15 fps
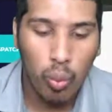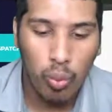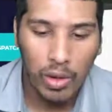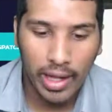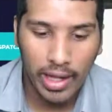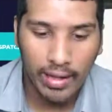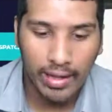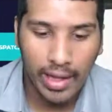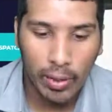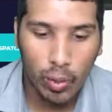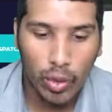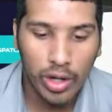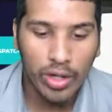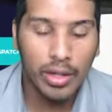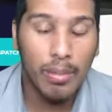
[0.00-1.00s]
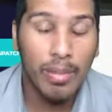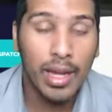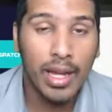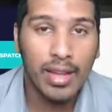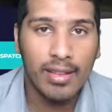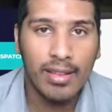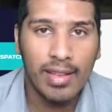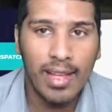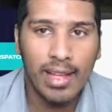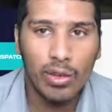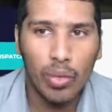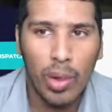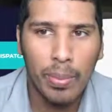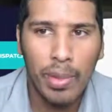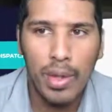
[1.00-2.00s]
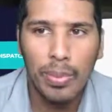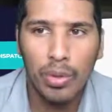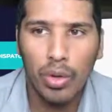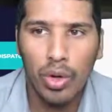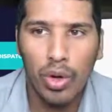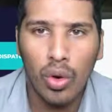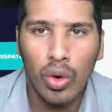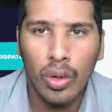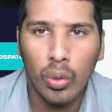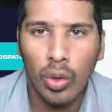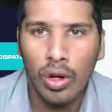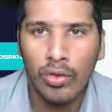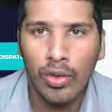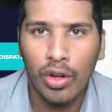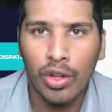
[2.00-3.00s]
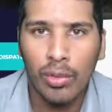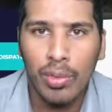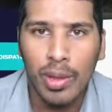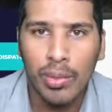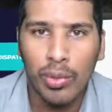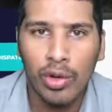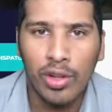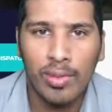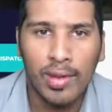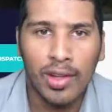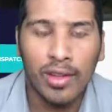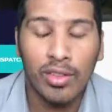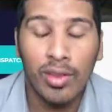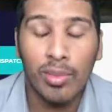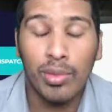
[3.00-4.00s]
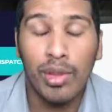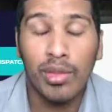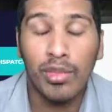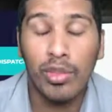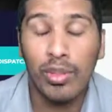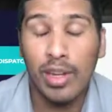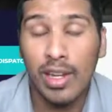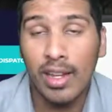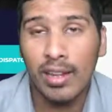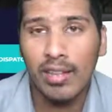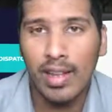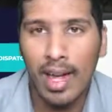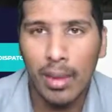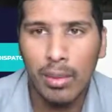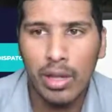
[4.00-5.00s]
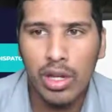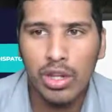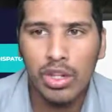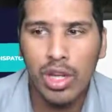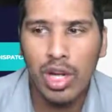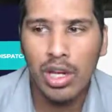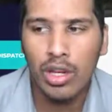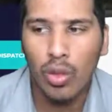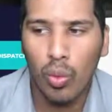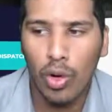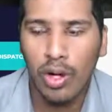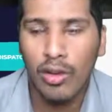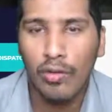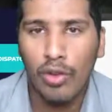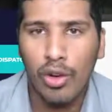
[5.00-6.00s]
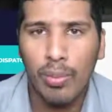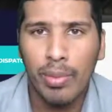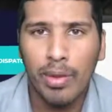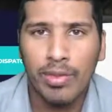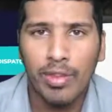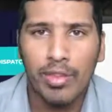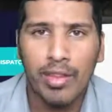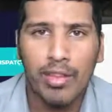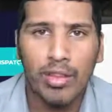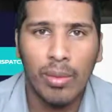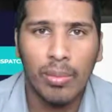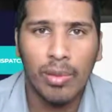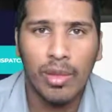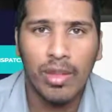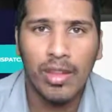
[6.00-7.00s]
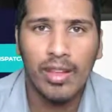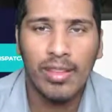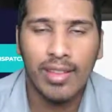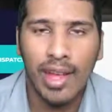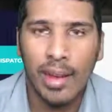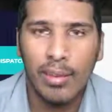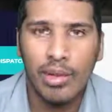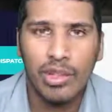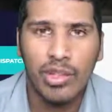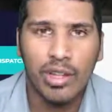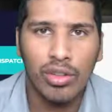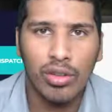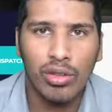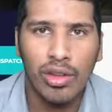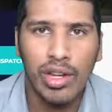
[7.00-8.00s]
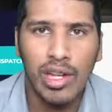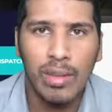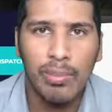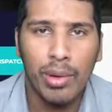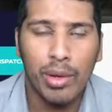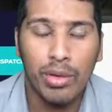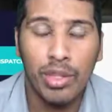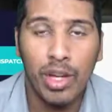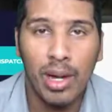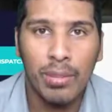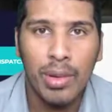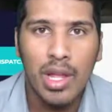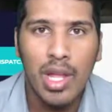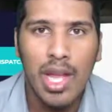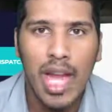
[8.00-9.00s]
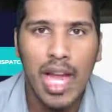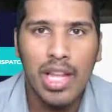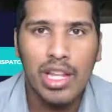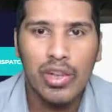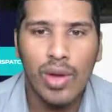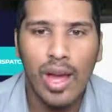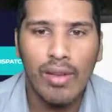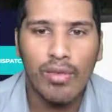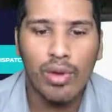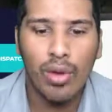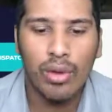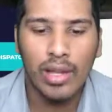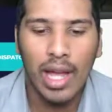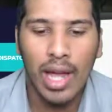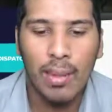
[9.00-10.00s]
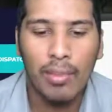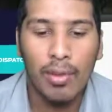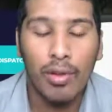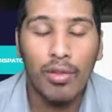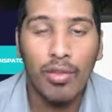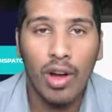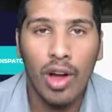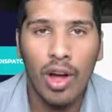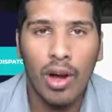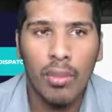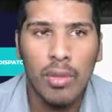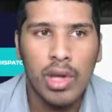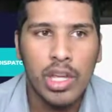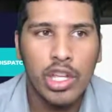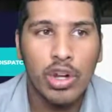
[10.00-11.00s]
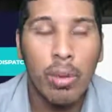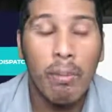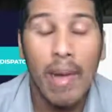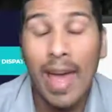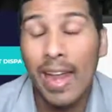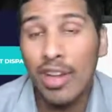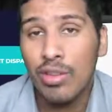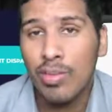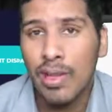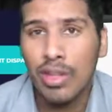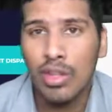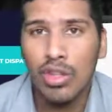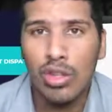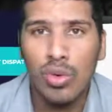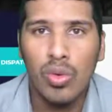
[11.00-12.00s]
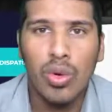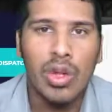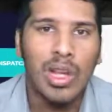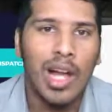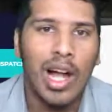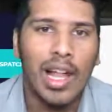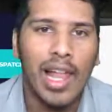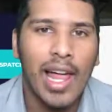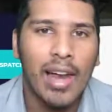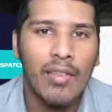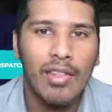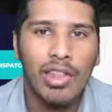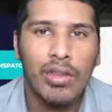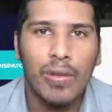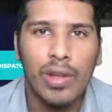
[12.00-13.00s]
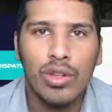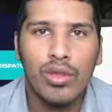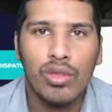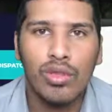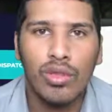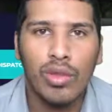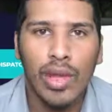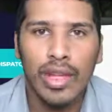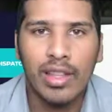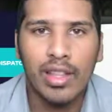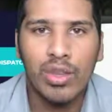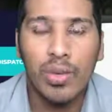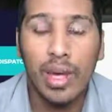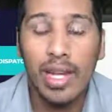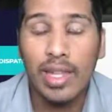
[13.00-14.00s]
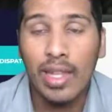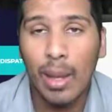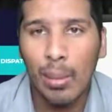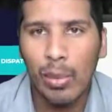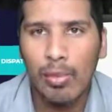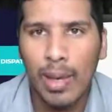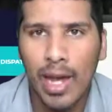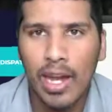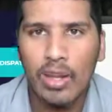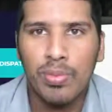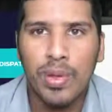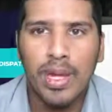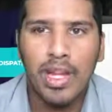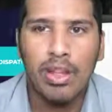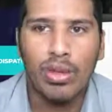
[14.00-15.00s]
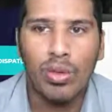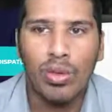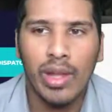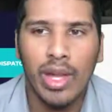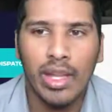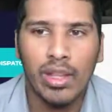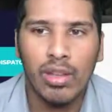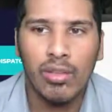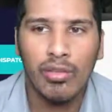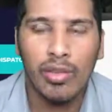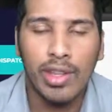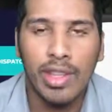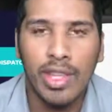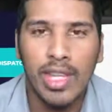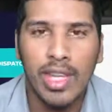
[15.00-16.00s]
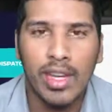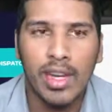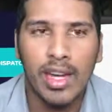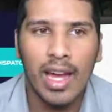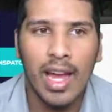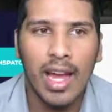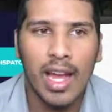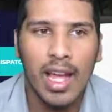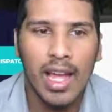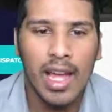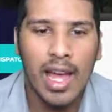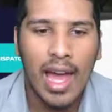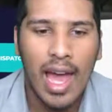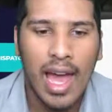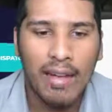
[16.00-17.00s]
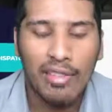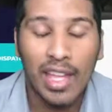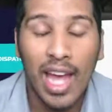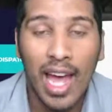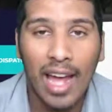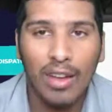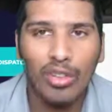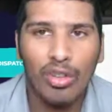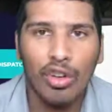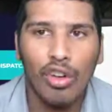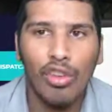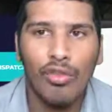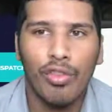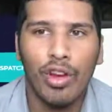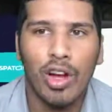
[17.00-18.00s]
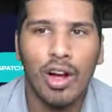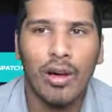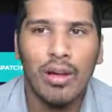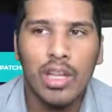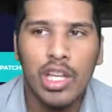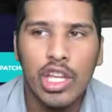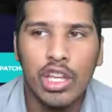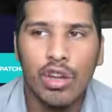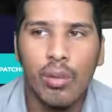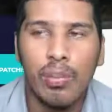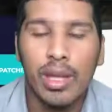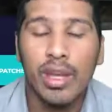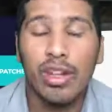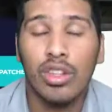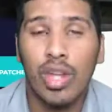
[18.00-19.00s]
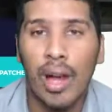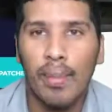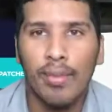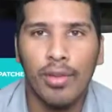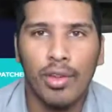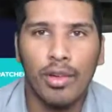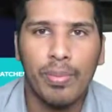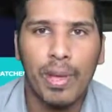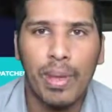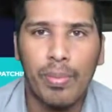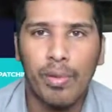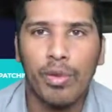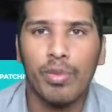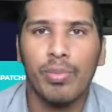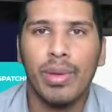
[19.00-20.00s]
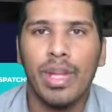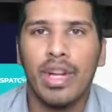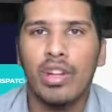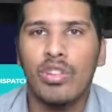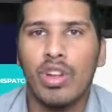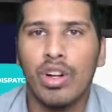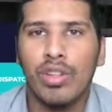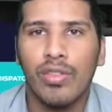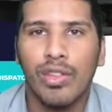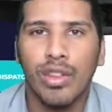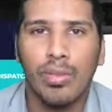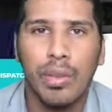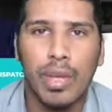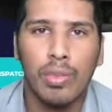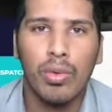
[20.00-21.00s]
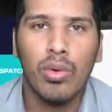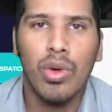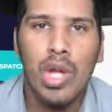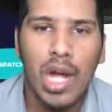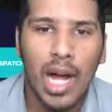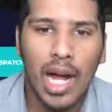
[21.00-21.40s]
like I said, one of the biggest things why people go and work for other people is because something's already established. You're working for a business that's completely established, that's already built up, and you have no type of management to do. A lot of individuals don't like to do any type of management and don't like to really have the hassle of being on top of other people or being in charge of other people.